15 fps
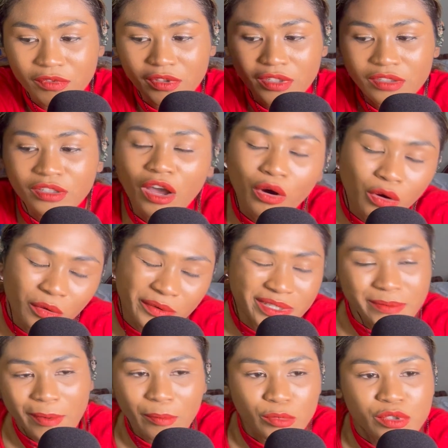Not
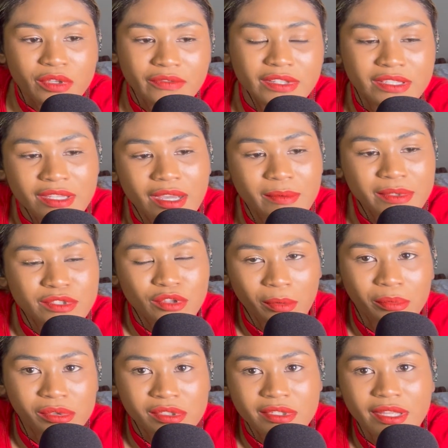always, but most of the time it's
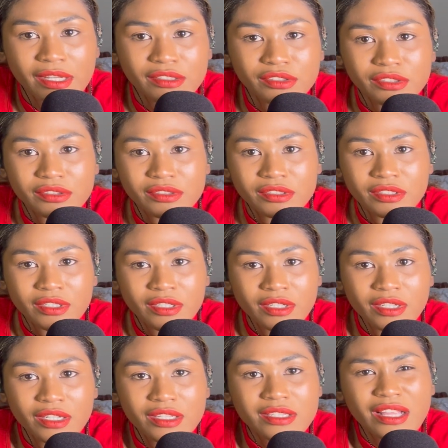double standard.
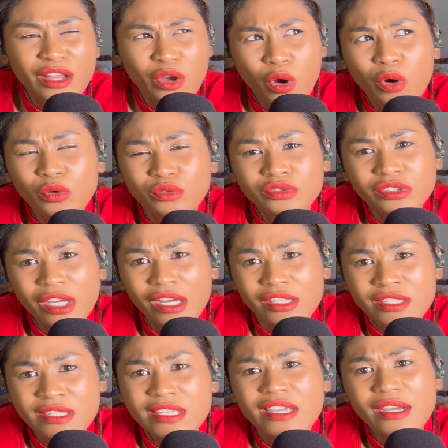It's like, oh yeah,
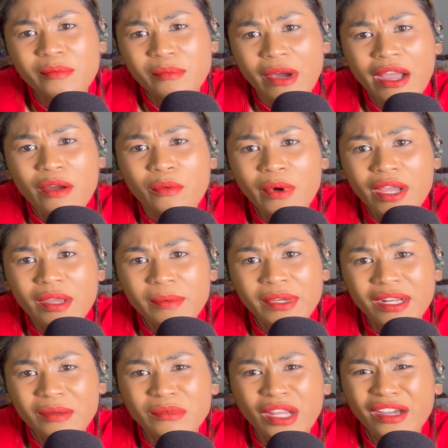see it my way,
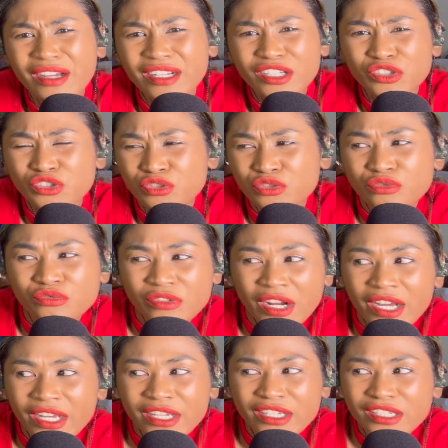but I'm not gonna
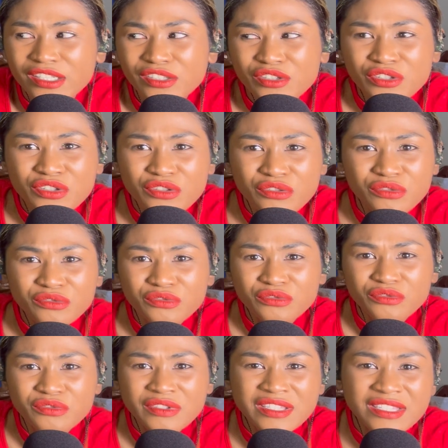try
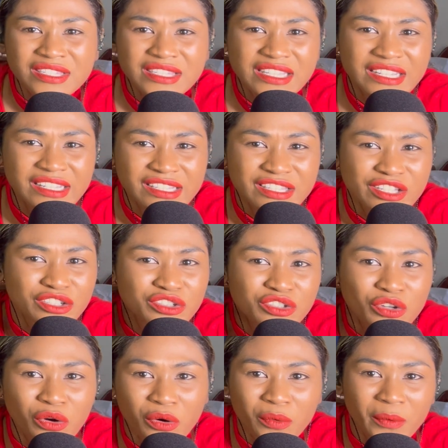to see it in
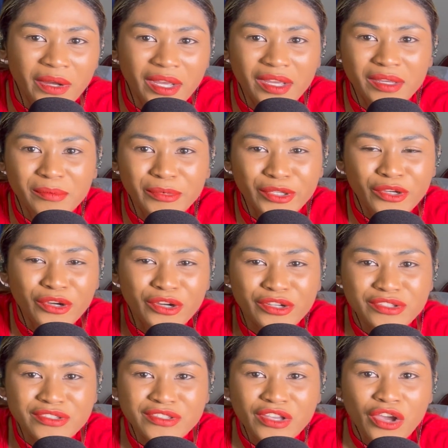your way
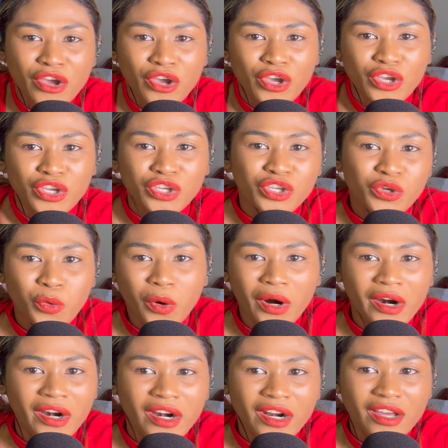because
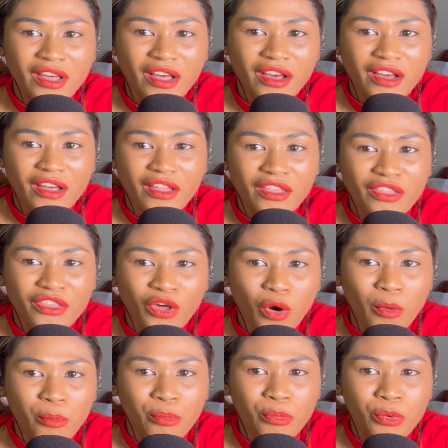you're the
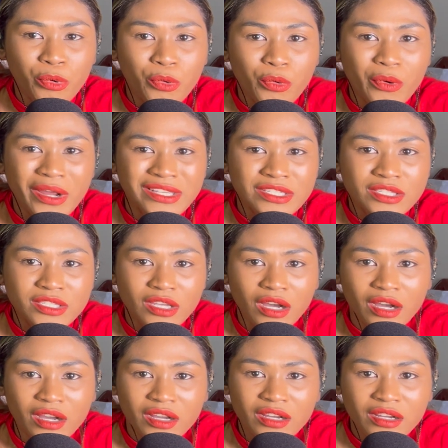
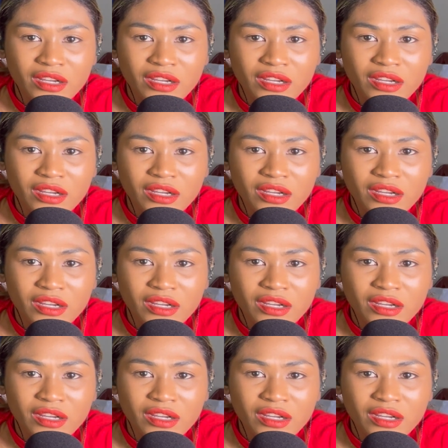oppressor,